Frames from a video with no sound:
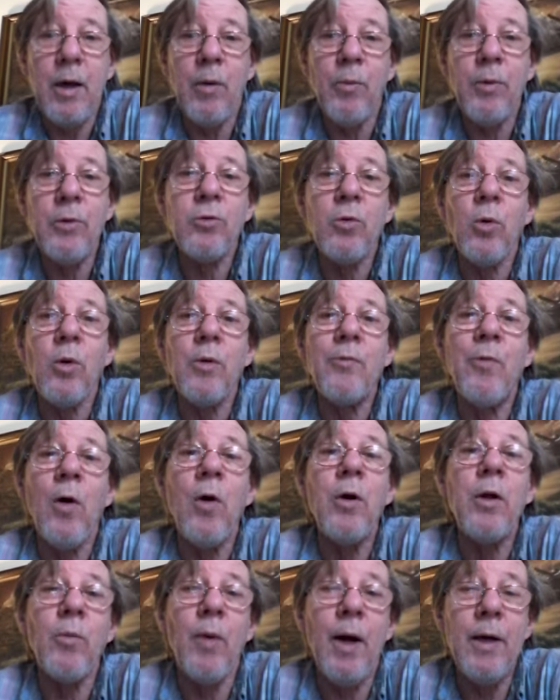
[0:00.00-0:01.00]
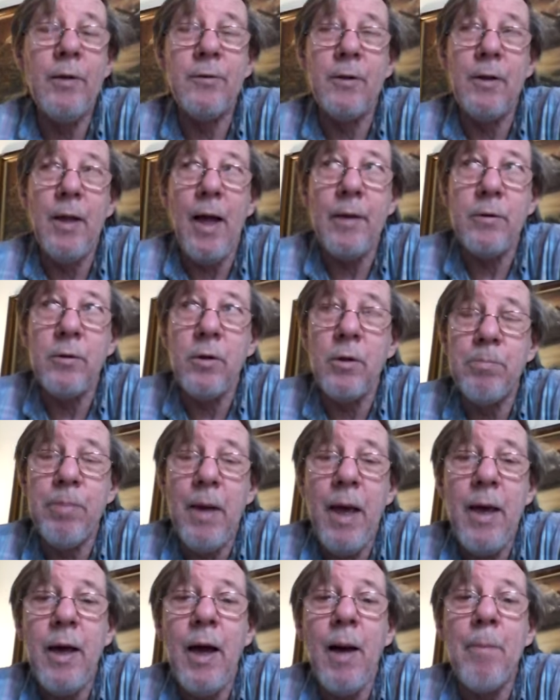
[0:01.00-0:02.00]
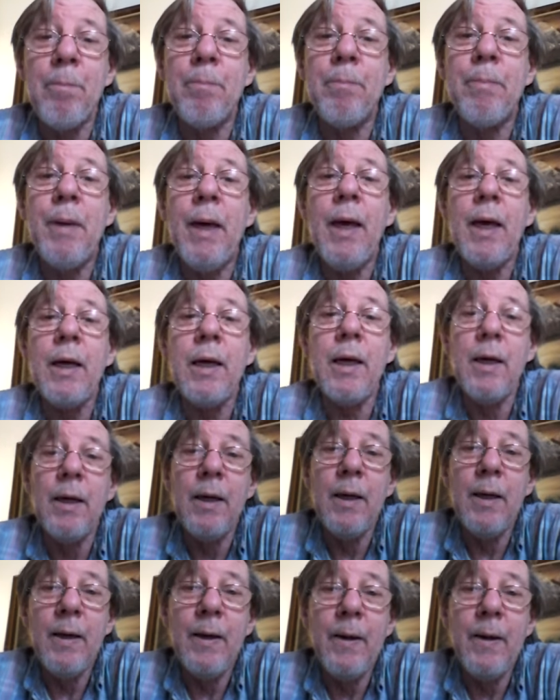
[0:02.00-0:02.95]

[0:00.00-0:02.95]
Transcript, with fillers: get restored voting rights, and that could play a big,